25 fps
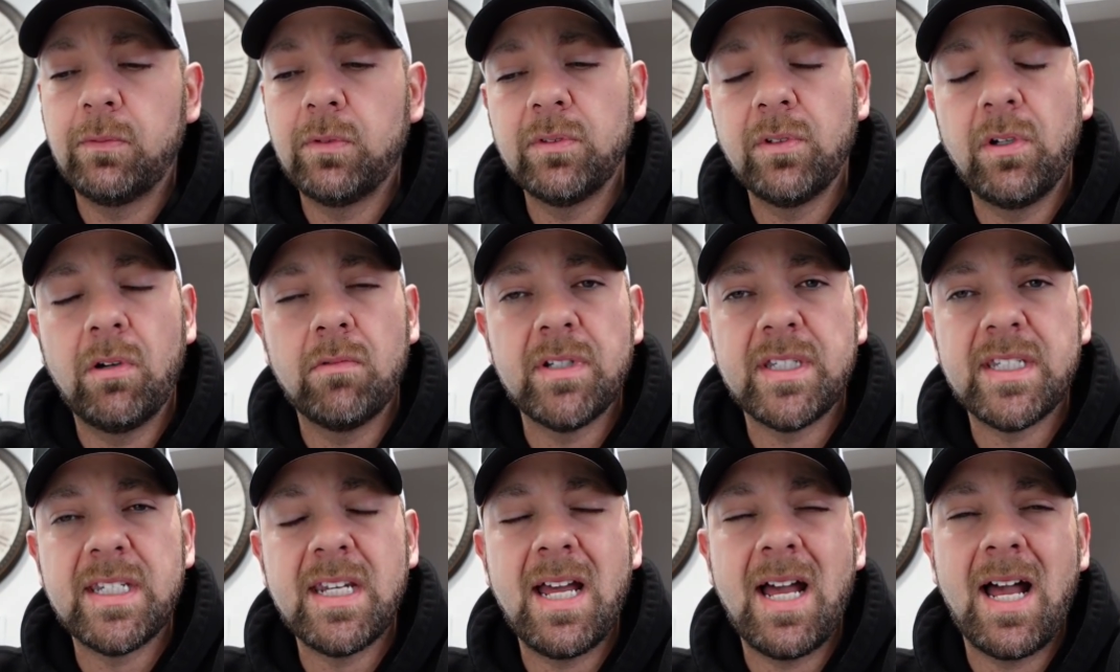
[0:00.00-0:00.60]
Well, no,
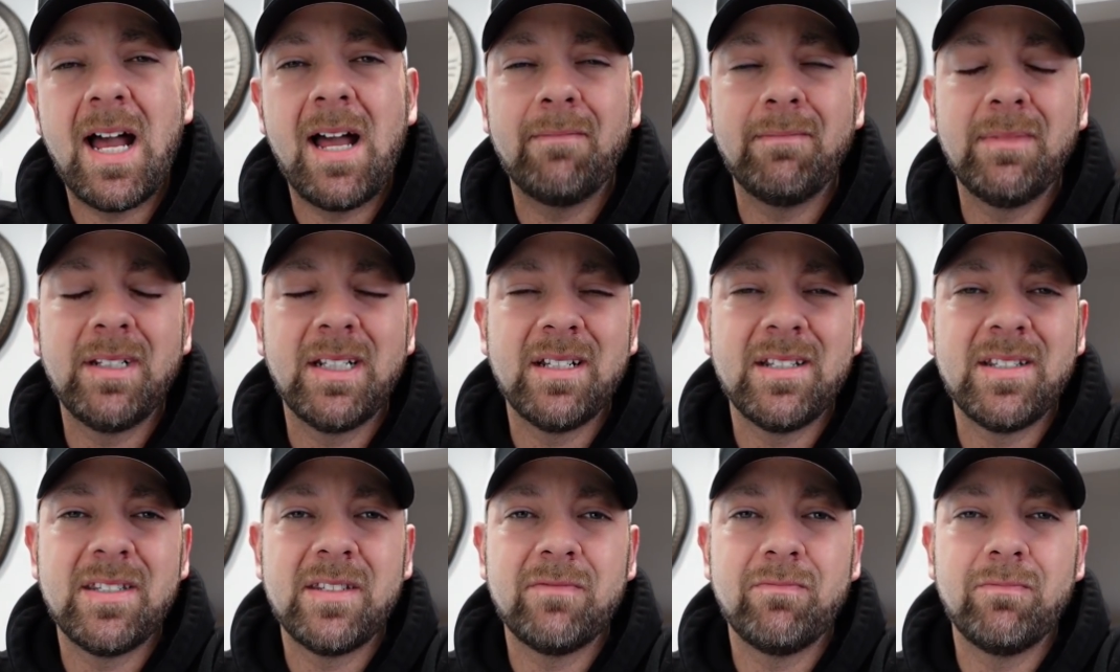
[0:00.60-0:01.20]
it's not
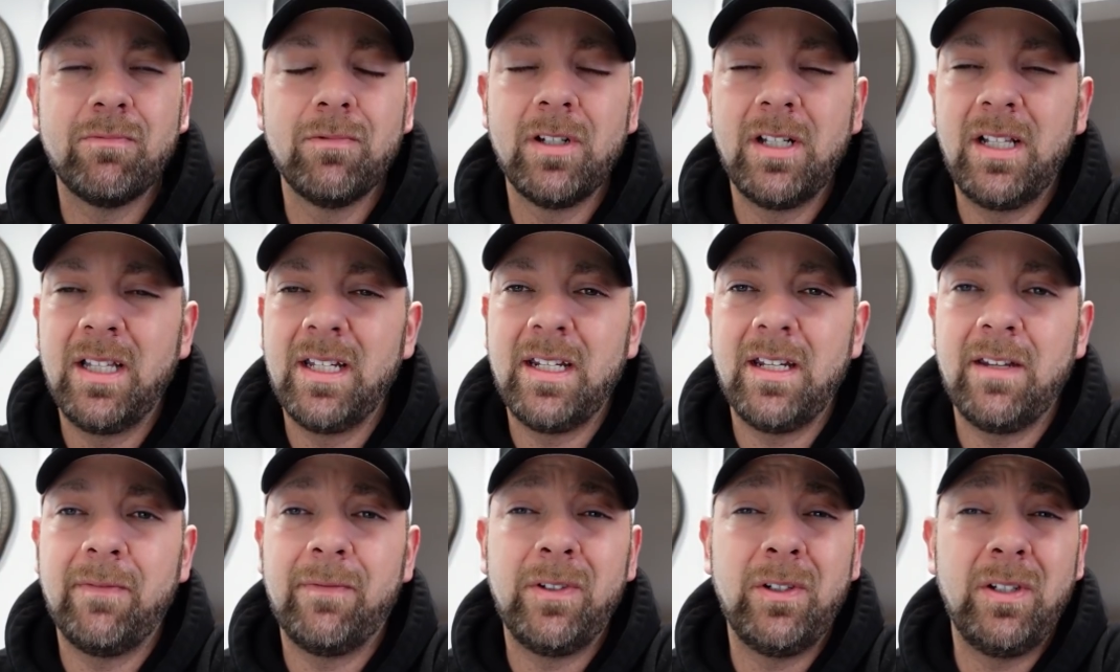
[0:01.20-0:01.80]
because
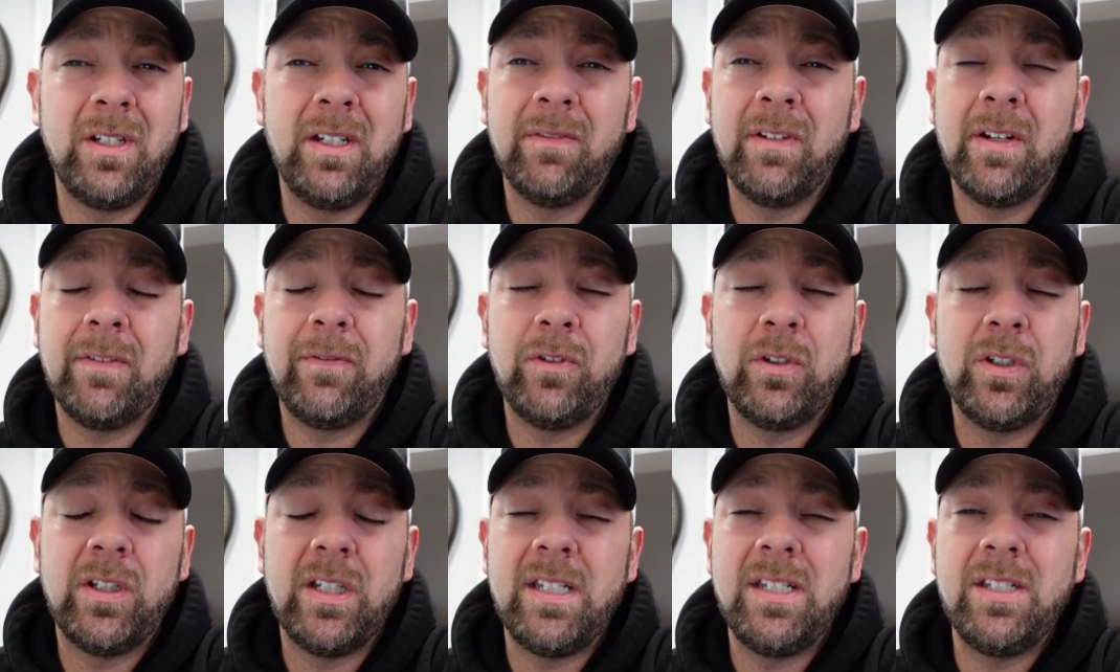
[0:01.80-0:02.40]
really, if you even if
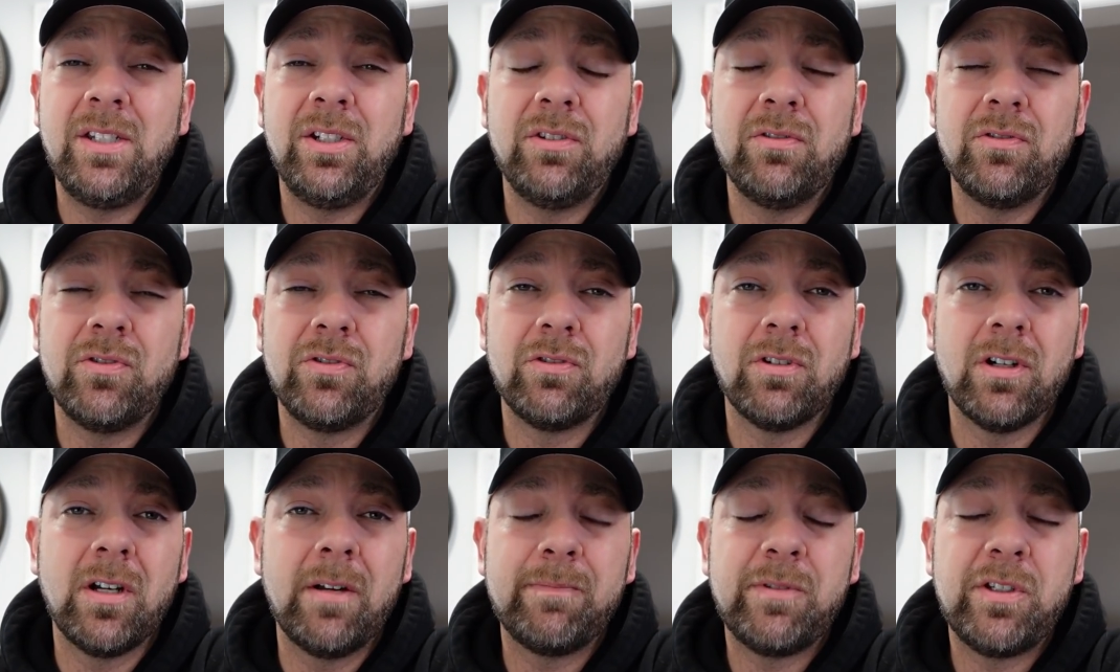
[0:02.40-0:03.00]
you didn't use
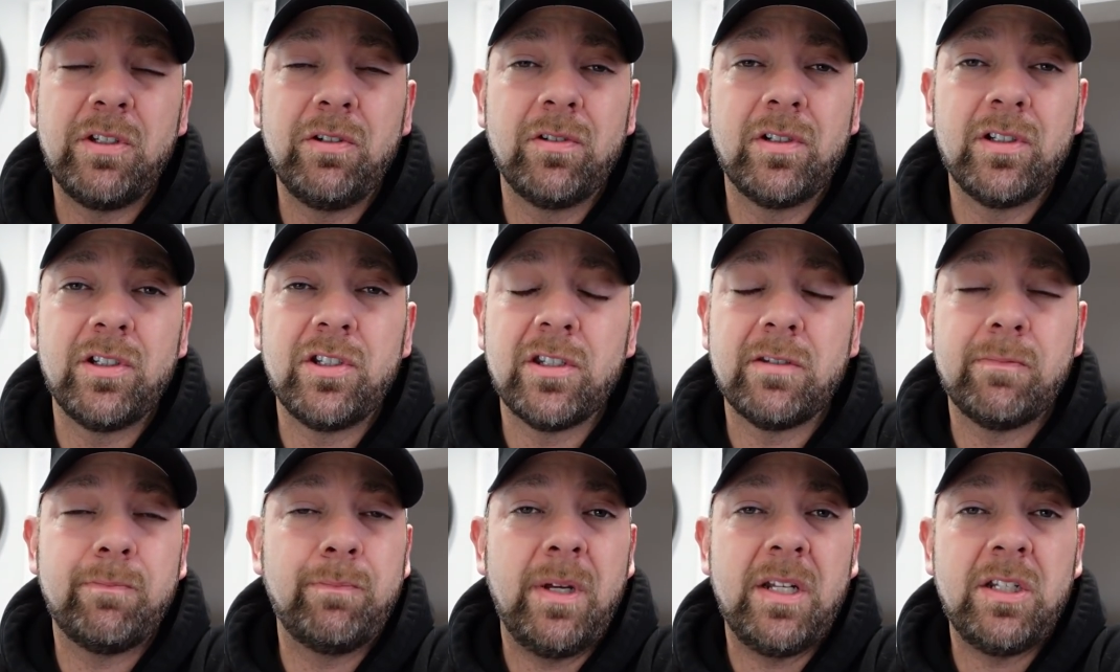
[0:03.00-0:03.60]
grips, you could
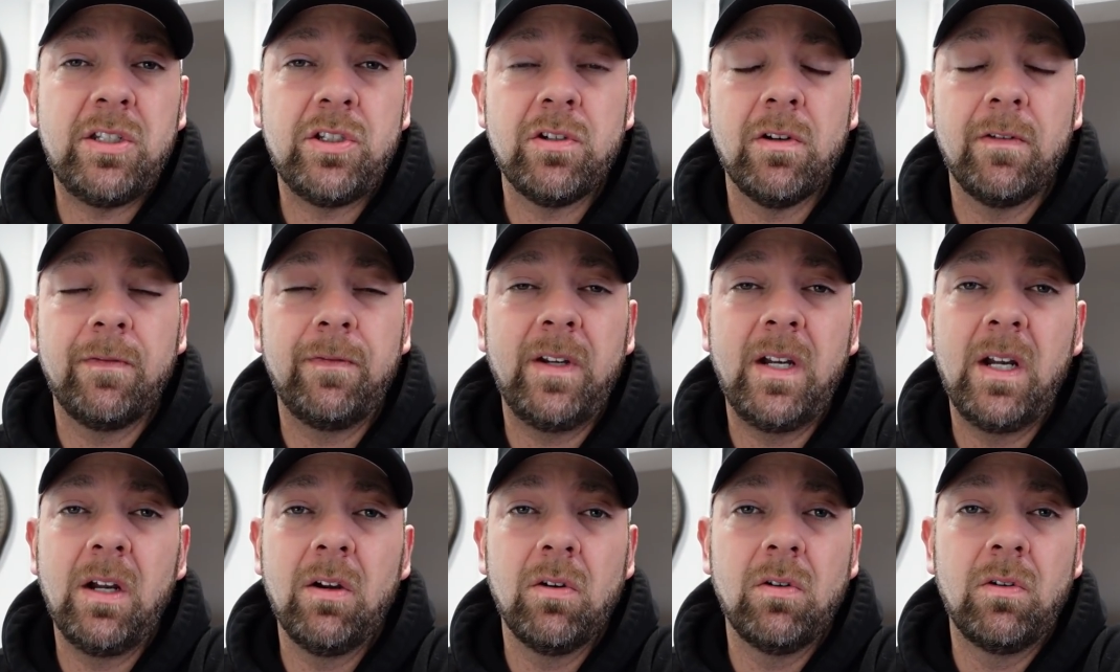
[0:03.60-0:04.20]
just pitch your
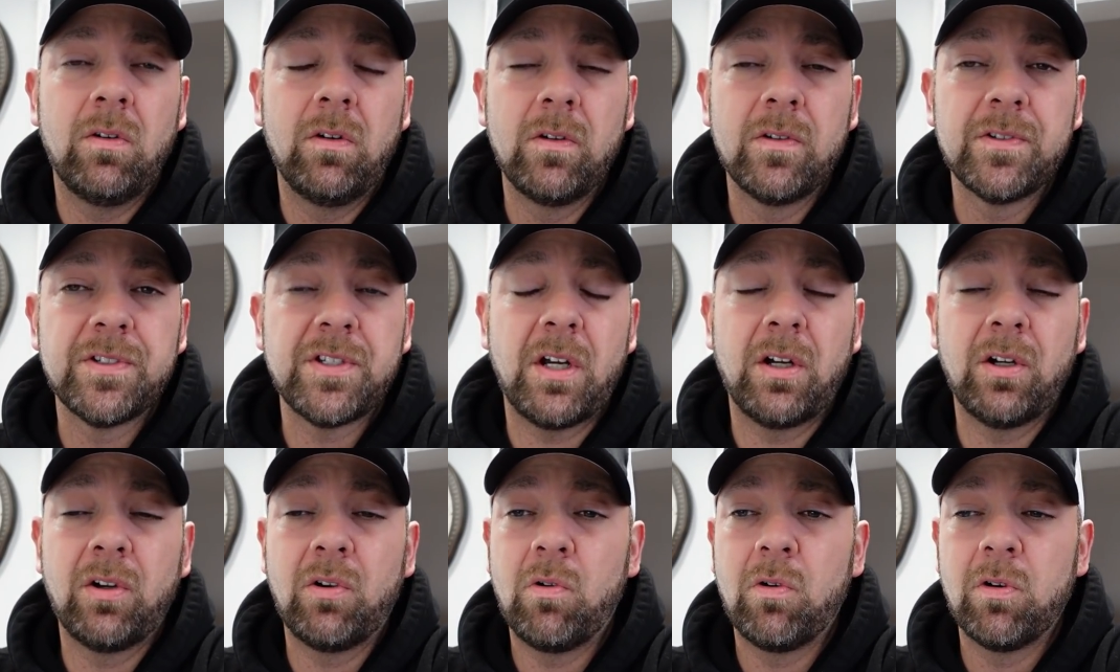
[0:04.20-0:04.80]
finger
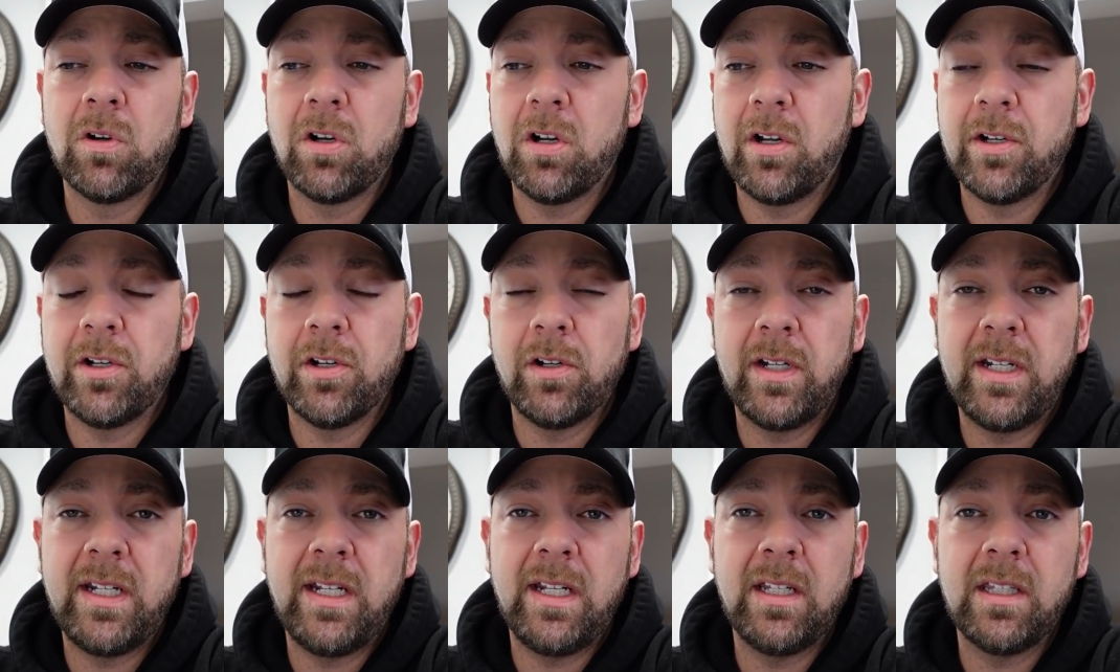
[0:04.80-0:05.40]
holes a quarter
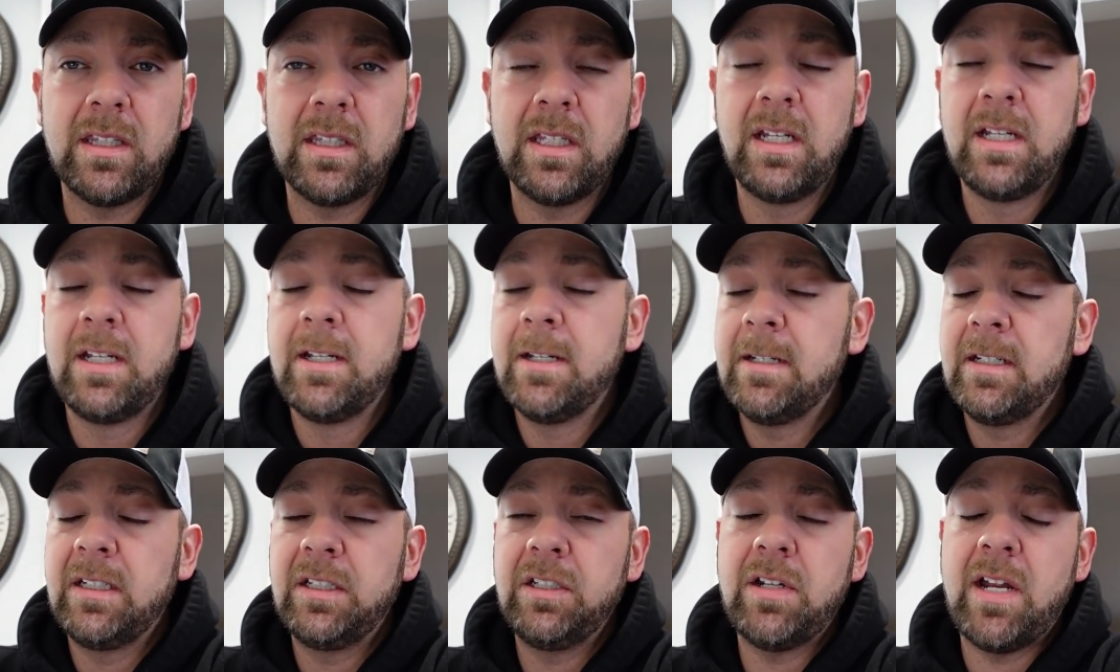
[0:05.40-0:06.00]
underneath.
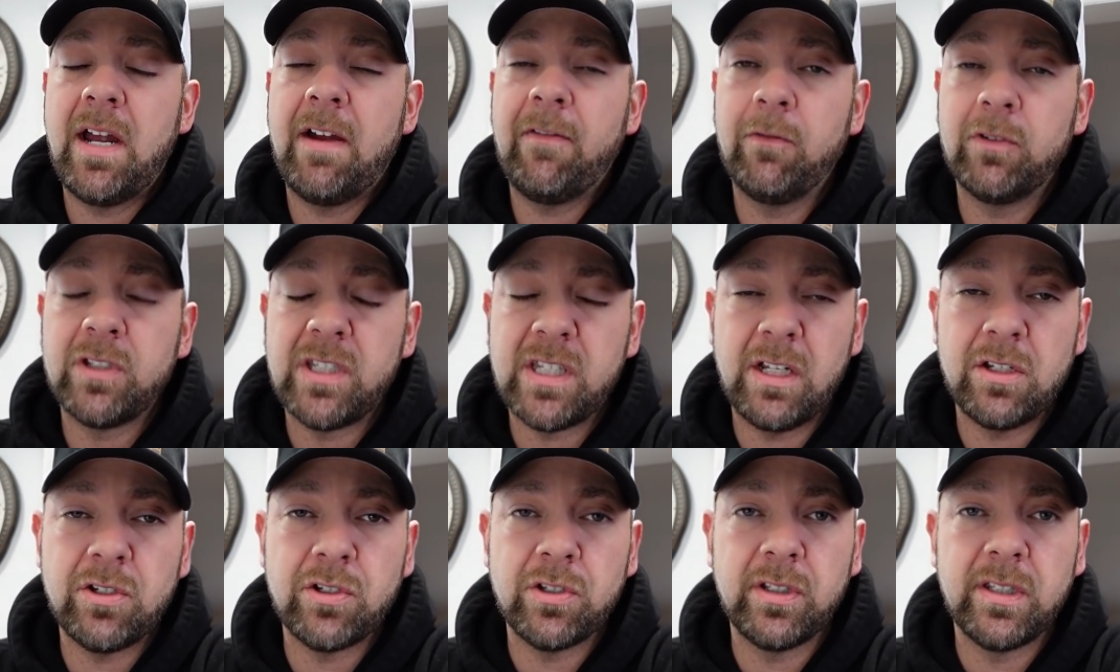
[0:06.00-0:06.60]
You'd have
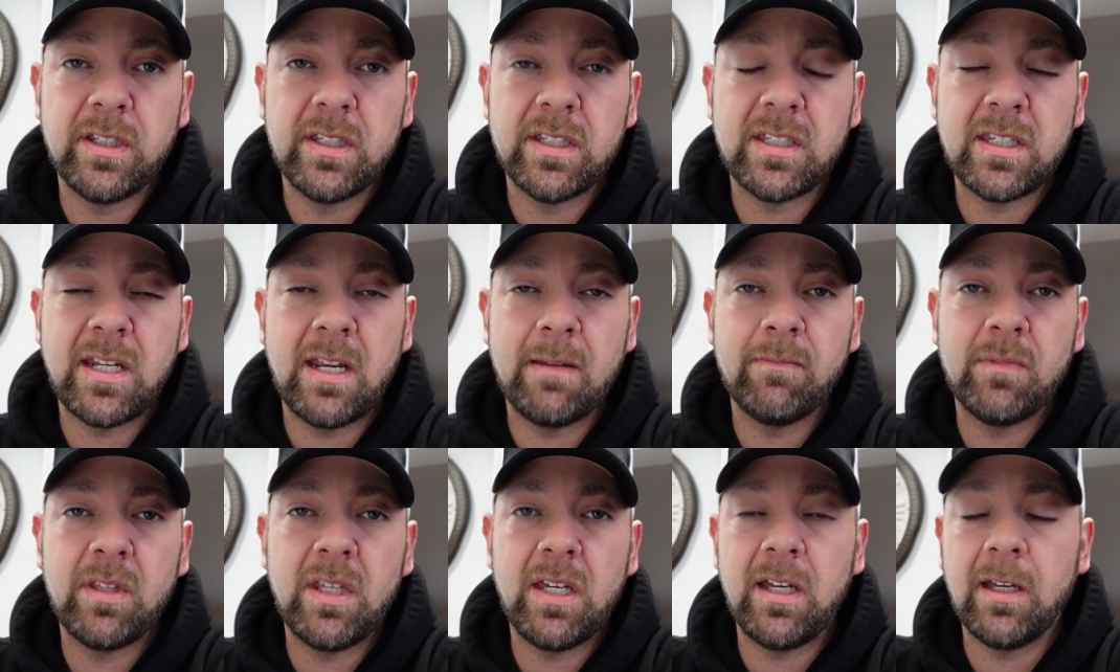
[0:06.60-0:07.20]
essentially the
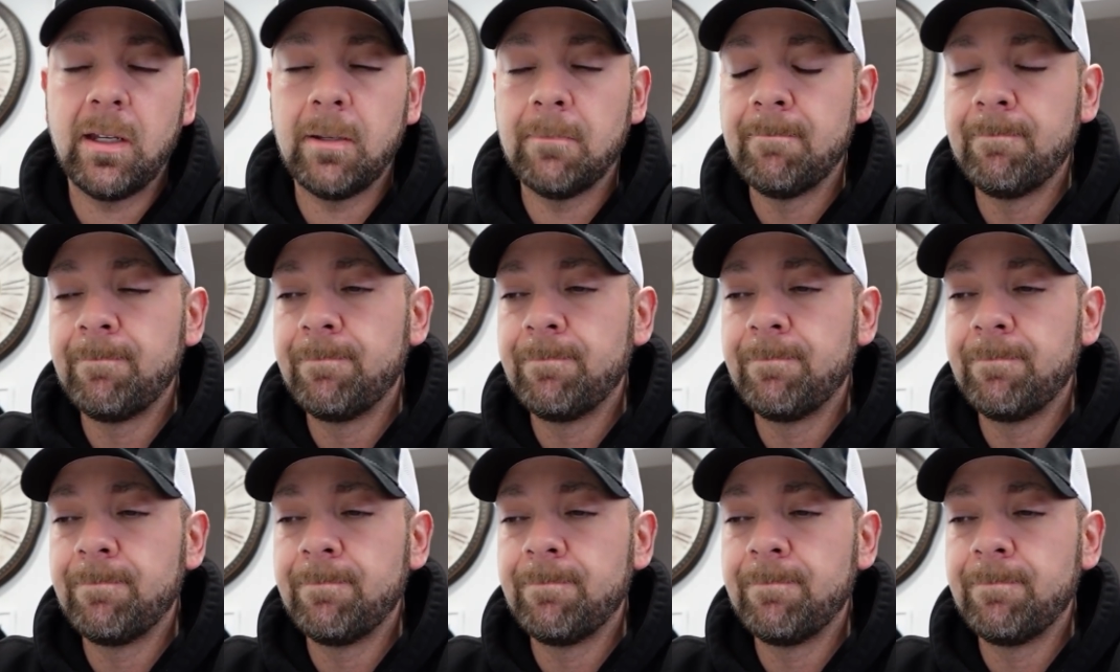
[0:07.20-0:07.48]
same thing.